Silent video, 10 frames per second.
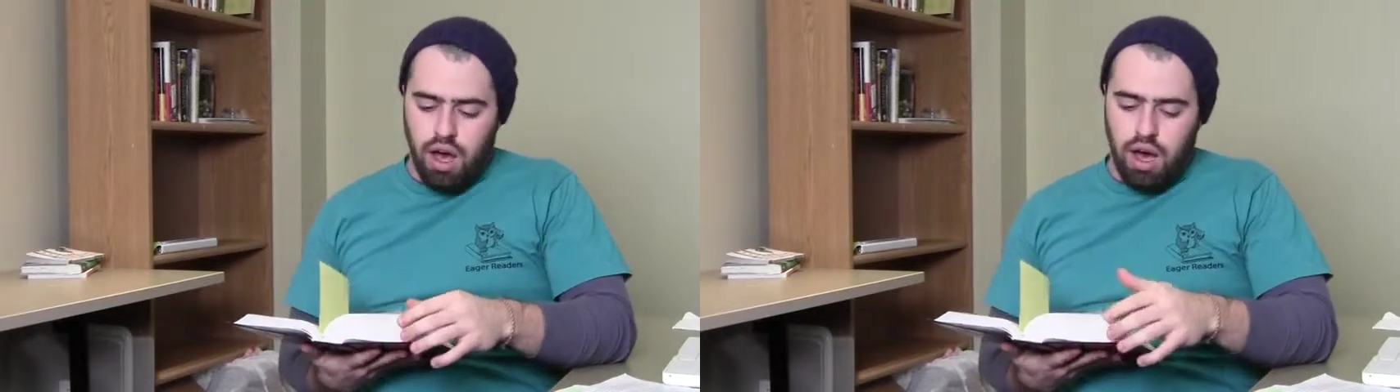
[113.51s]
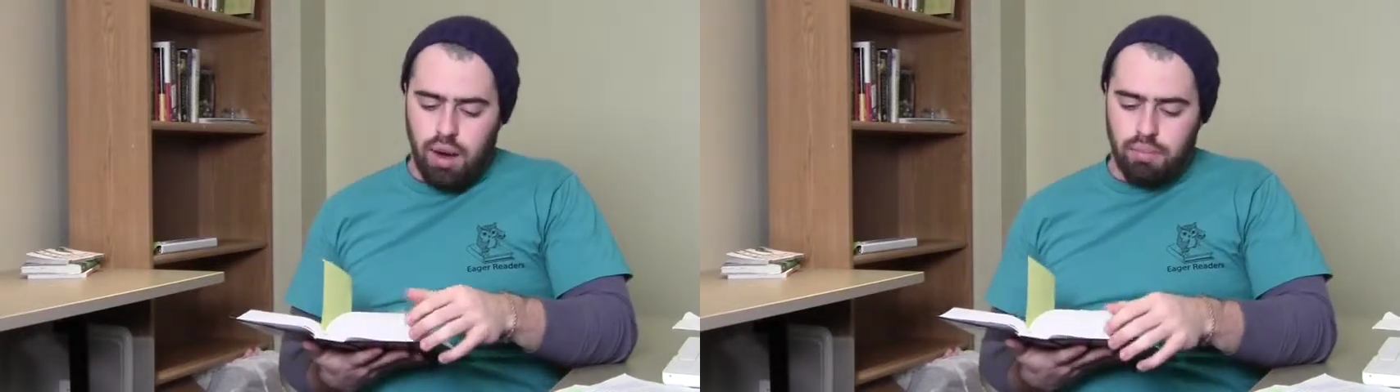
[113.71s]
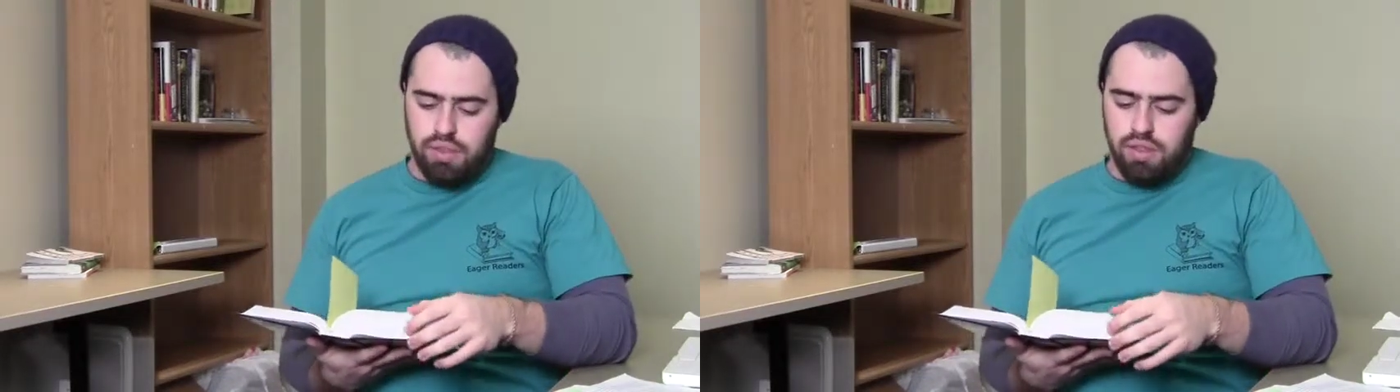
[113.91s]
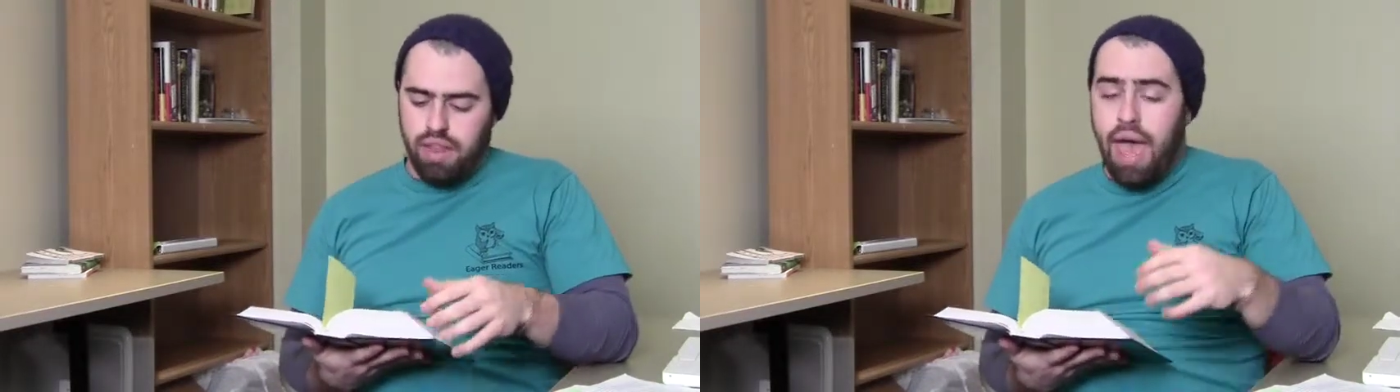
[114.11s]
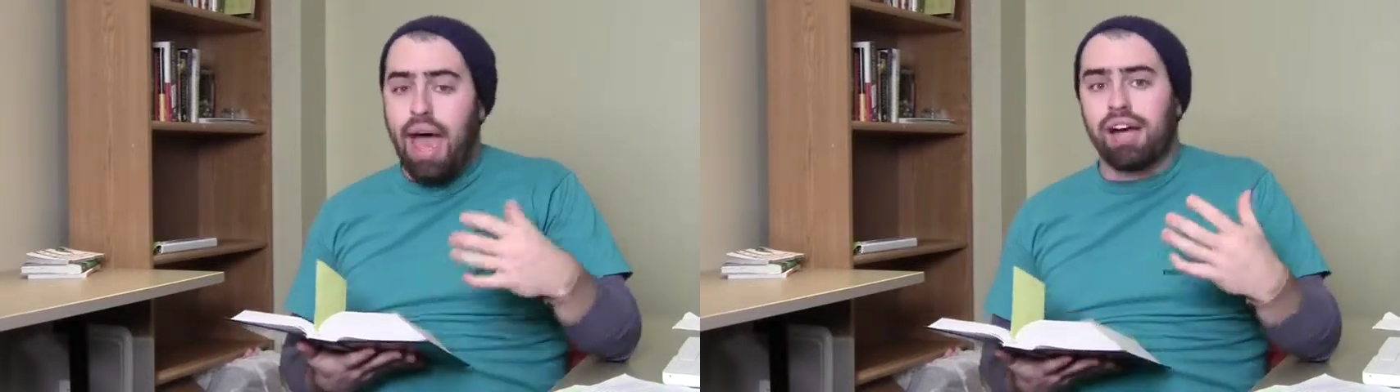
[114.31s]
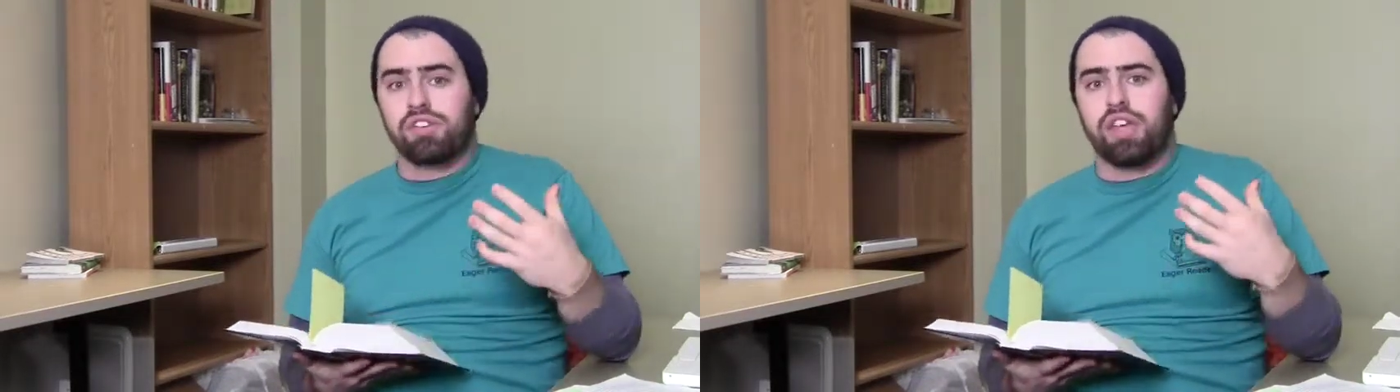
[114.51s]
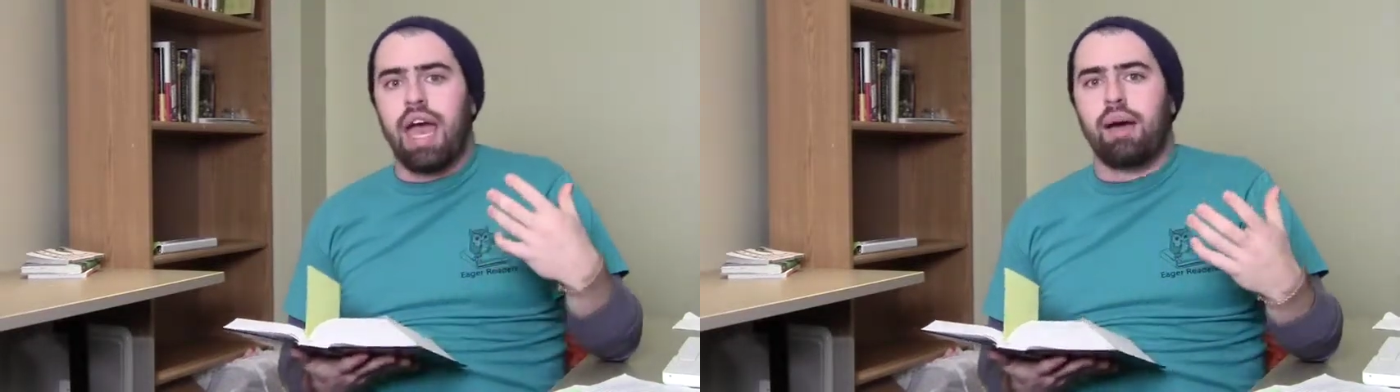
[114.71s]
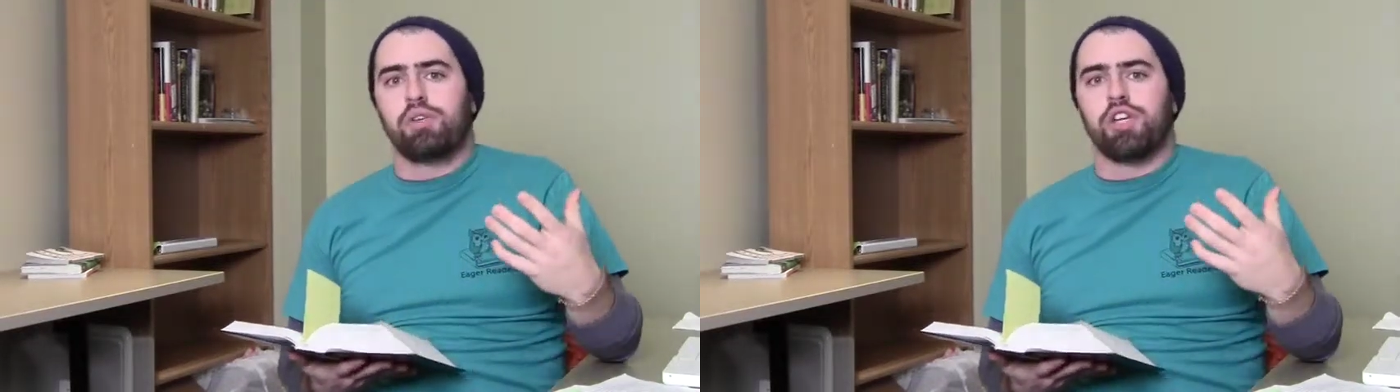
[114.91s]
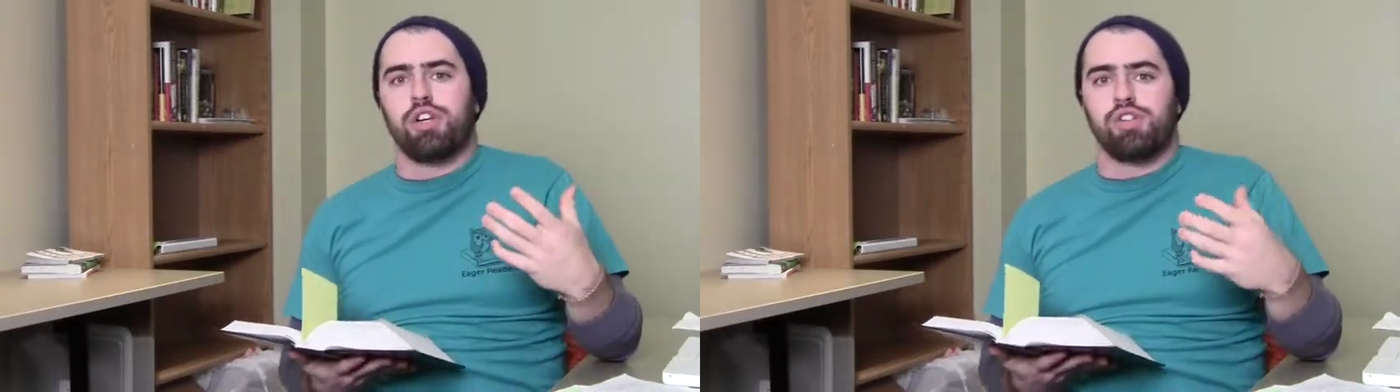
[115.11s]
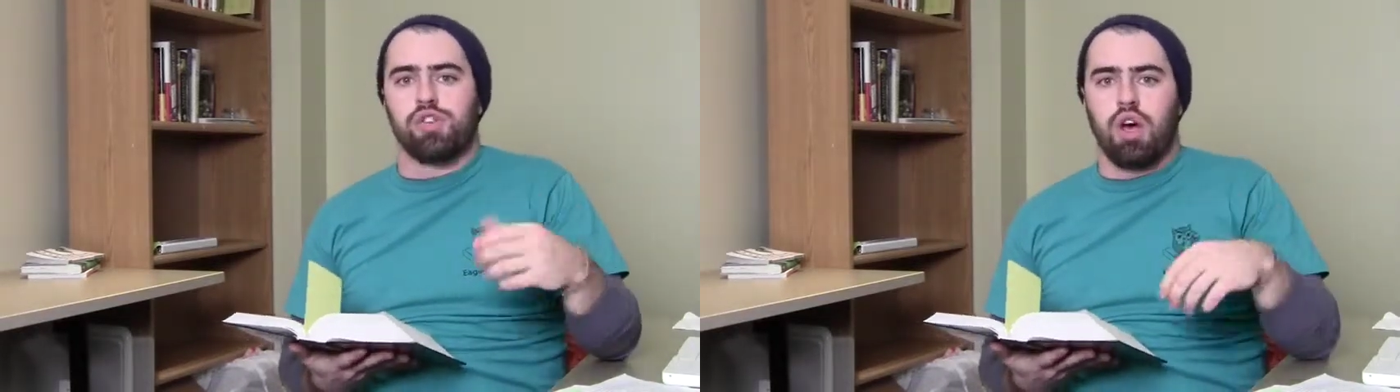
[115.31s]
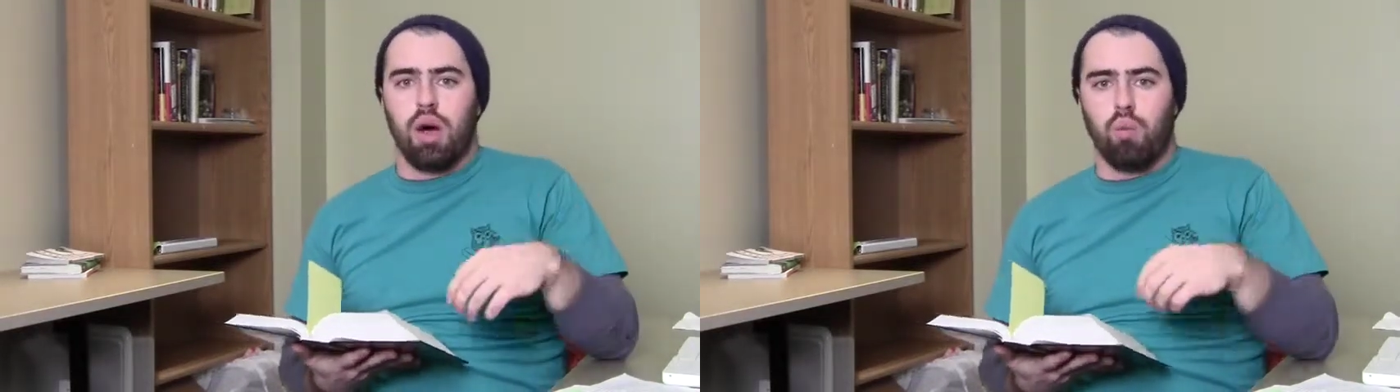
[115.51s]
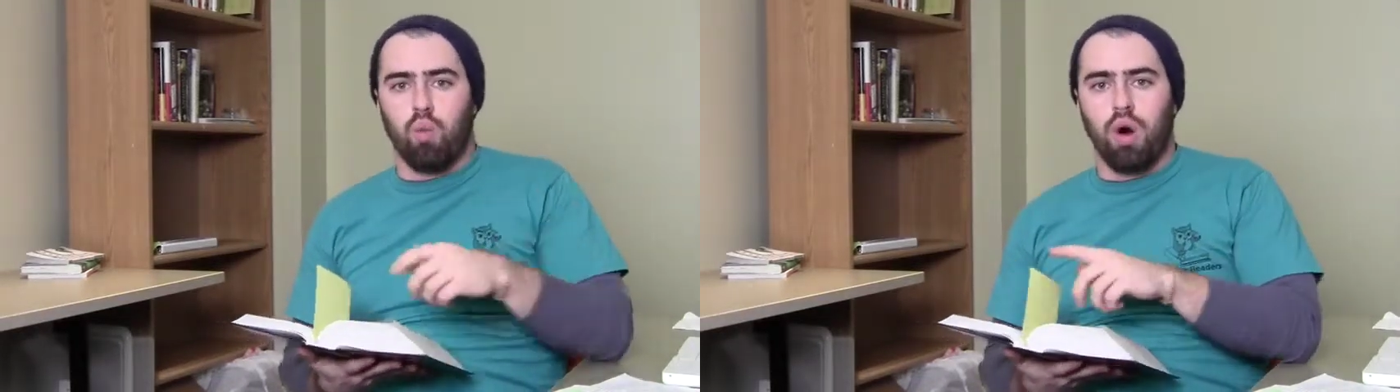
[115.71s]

um, Acts captures um,